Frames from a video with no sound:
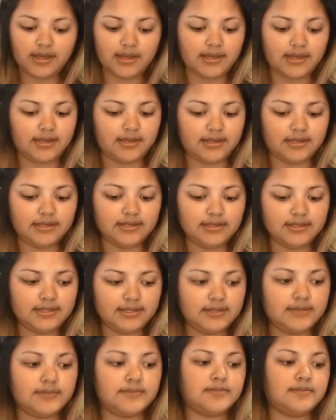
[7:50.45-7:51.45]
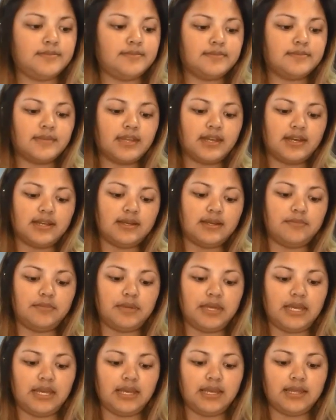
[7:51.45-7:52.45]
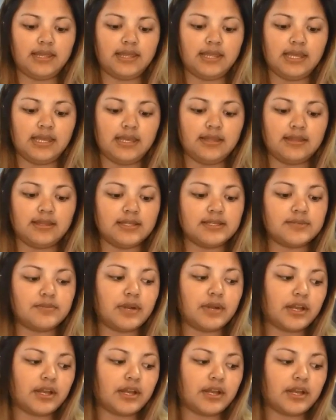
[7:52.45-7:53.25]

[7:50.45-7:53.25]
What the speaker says: is gonna be this one.